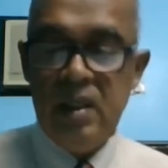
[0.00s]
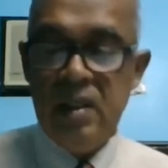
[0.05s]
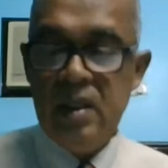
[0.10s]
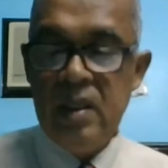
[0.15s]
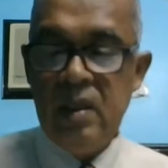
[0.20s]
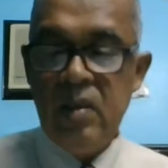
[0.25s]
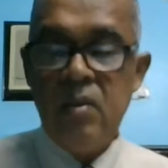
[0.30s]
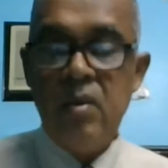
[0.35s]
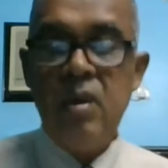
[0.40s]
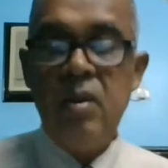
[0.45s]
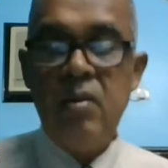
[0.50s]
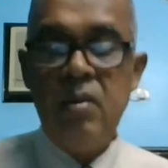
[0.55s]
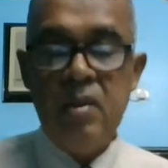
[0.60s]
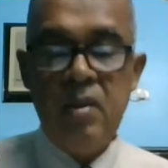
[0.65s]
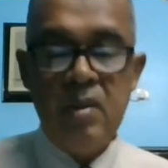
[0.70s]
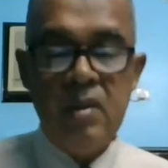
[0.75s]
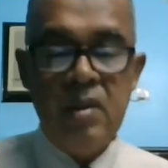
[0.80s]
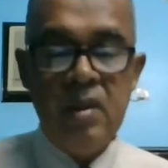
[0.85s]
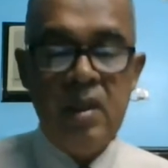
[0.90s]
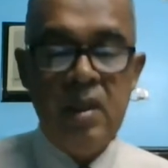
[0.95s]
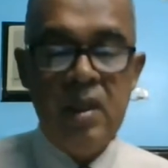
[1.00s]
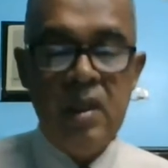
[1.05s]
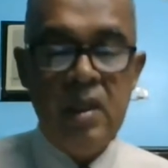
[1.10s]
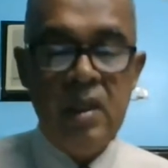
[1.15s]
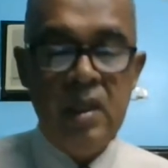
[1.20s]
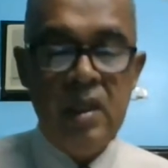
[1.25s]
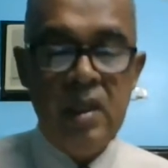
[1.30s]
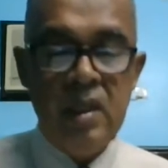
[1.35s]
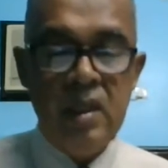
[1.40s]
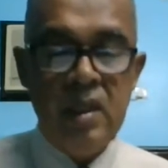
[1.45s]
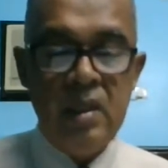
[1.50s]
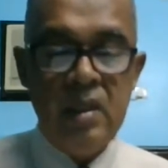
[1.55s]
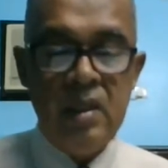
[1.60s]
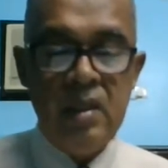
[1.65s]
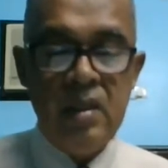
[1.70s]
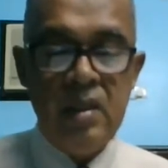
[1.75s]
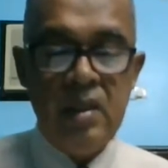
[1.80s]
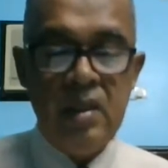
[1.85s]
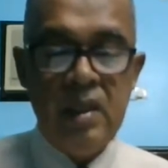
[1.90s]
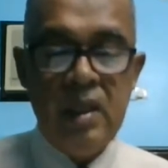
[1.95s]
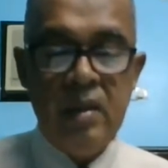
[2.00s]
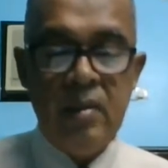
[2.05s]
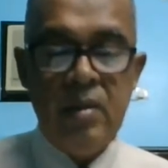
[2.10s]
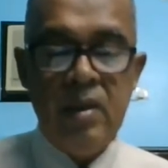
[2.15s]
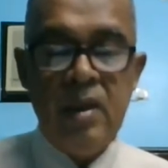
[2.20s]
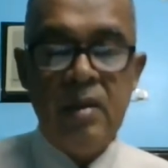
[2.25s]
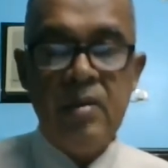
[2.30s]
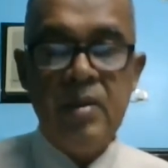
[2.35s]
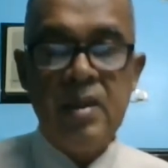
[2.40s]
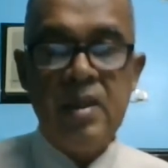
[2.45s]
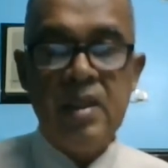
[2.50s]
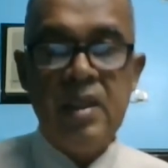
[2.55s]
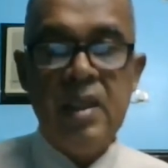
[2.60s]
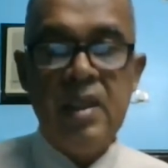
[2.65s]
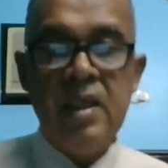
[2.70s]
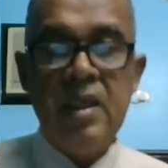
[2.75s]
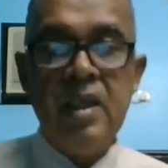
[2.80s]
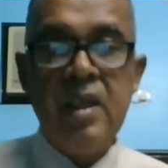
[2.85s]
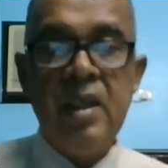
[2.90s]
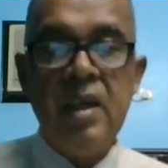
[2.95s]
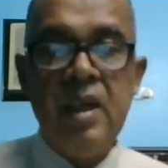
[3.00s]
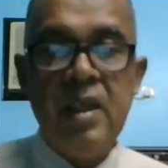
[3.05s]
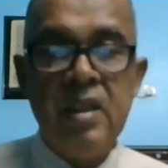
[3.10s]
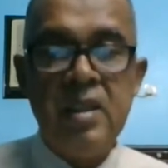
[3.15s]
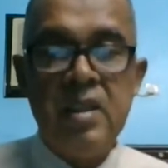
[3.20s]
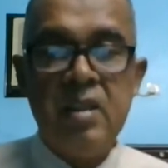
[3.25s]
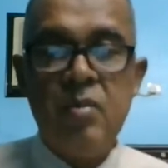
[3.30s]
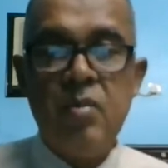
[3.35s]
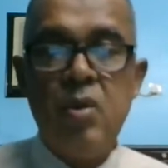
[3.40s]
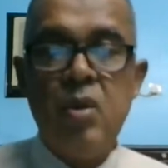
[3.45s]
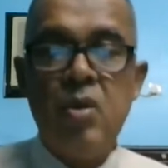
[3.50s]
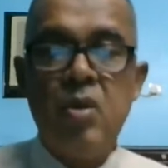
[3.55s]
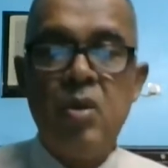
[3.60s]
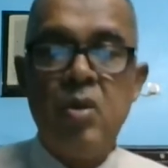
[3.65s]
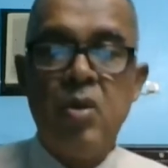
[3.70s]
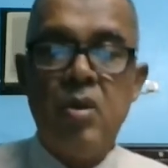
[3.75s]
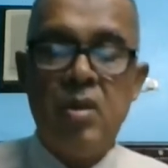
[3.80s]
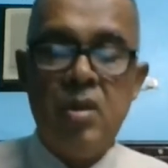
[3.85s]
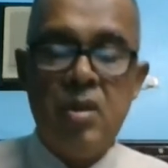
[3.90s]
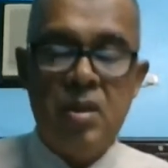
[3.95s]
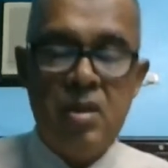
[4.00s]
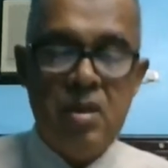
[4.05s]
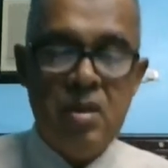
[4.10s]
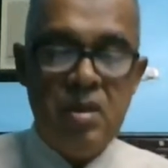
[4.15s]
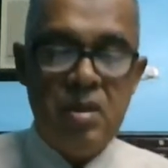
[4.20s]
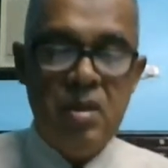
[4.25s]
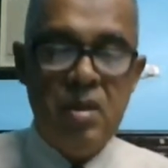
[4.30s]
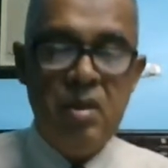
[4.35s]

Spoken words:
They will develop standardized protocols,